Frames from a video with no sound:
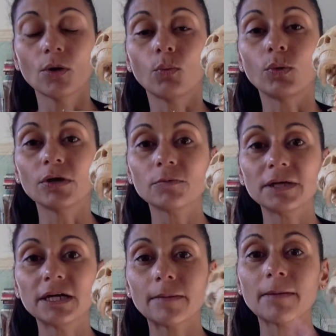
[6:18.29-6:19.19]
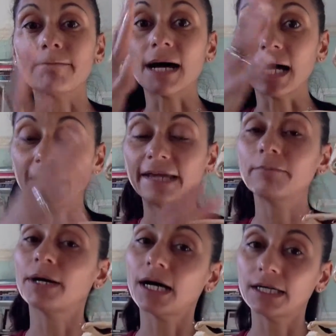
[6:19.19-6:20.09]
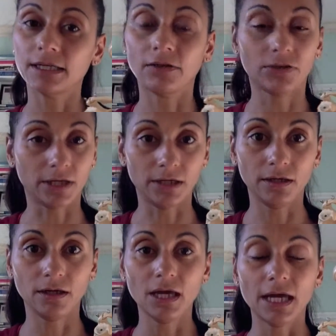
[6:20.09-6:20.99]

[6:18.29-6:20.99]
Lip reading: will become a mind-body thing.